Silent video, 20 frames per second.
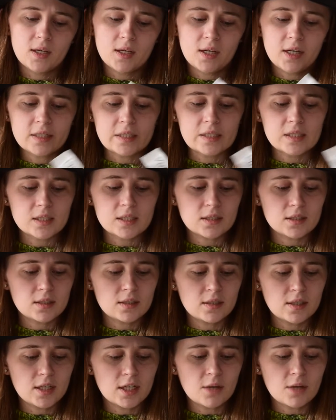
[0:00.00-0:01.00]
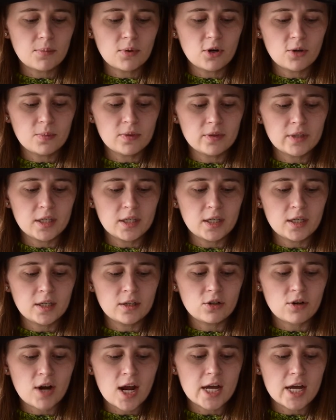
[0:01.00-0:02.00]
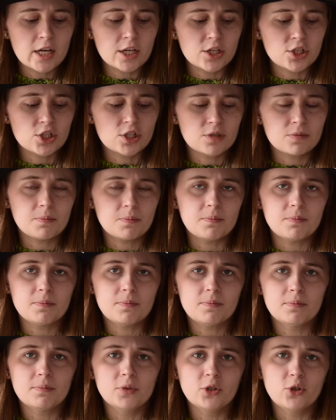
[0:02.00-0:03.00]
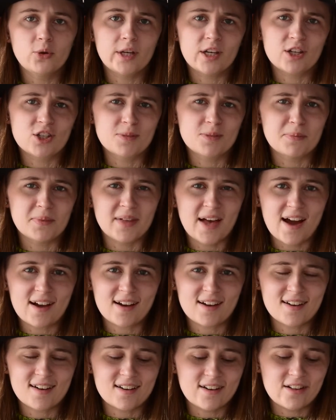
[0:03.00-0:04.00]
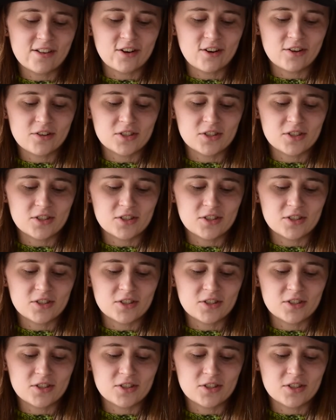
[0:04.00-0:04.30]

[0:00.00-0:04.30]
It's like a purpley, grayish, bluish, black color.